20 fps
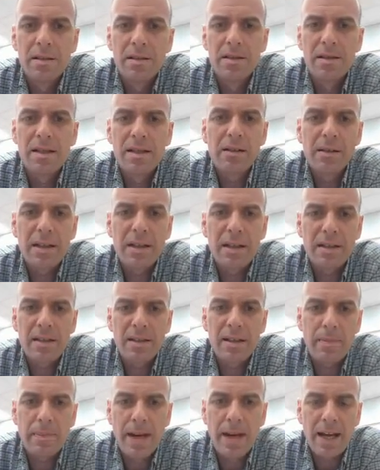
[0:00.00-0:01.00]

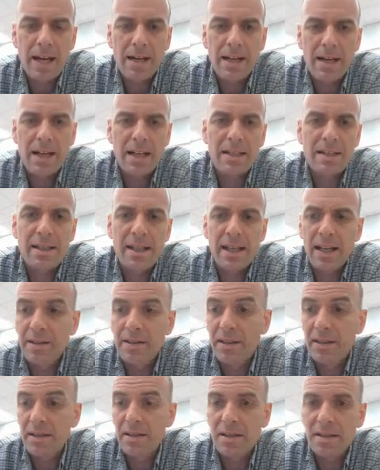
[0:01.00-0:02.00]
Seriously, man, I
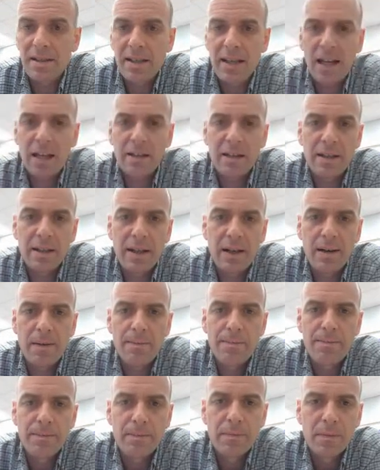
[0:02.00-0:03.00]
said. This is Kellen now.
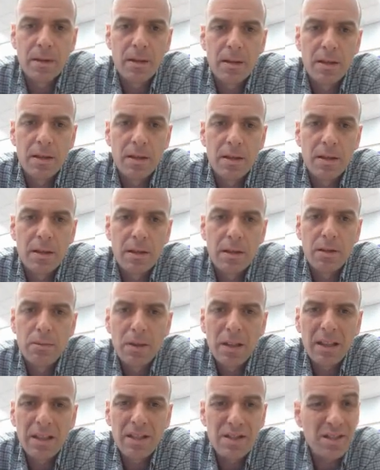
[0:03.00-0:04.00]
You
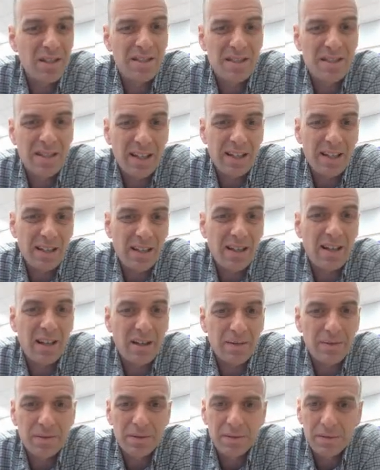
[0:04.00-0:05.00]
really should take it
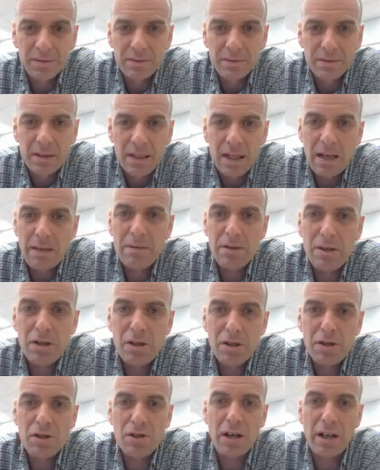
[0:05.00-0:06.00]
off. I was
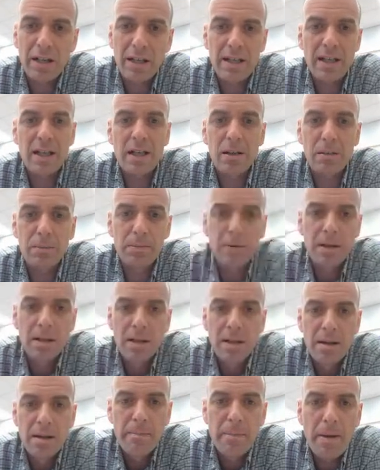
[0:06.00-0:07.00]
just trying to help.
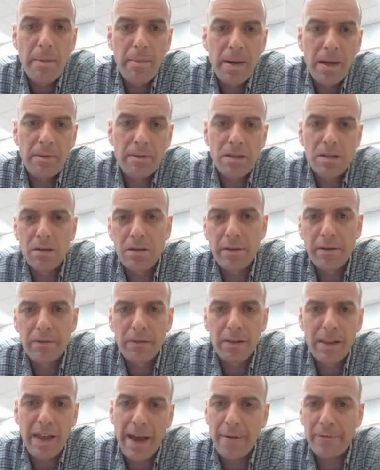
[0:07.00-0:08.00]
Maybe I was sort
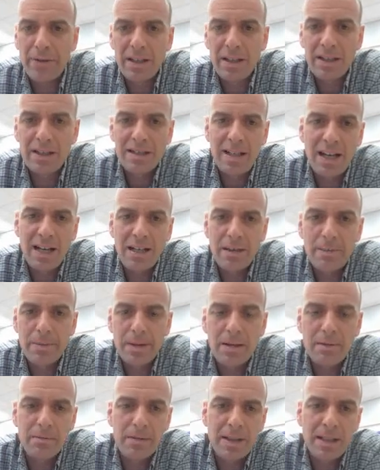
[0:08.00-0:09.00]
of laughing a tiny
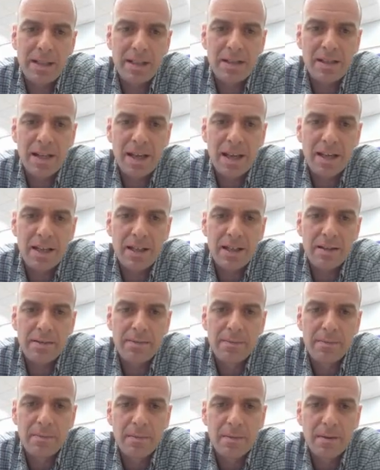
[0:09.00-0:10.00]
bit when I said it.
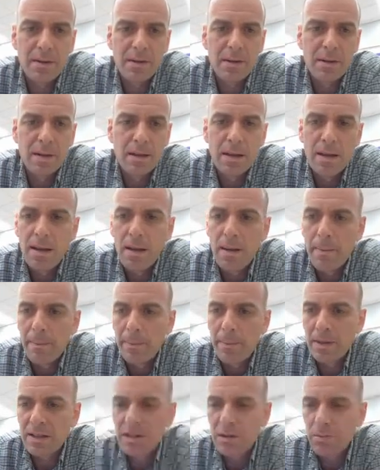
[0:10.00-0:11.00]

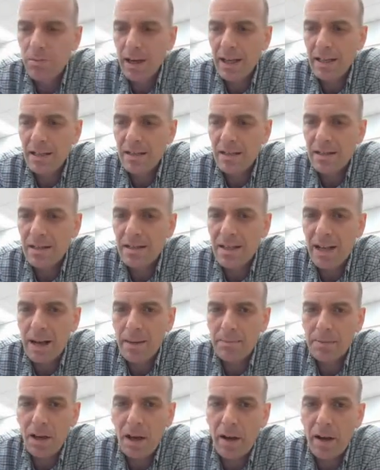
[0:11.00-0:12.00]
But Dwight
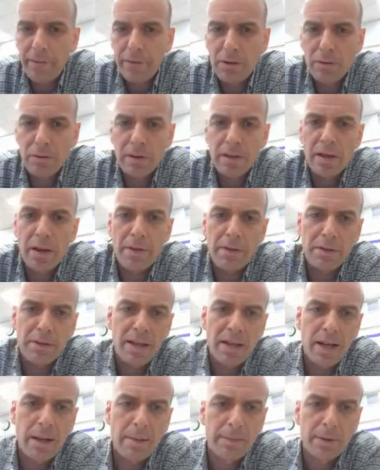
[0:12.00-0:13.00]
stomped off to another
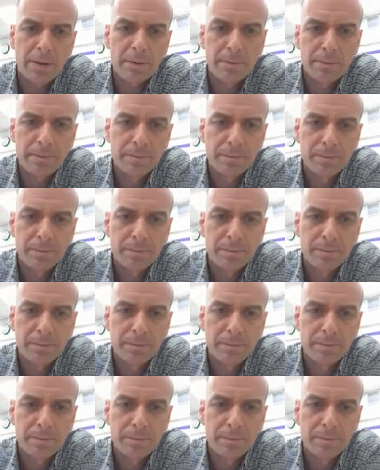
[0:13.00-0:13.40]
table.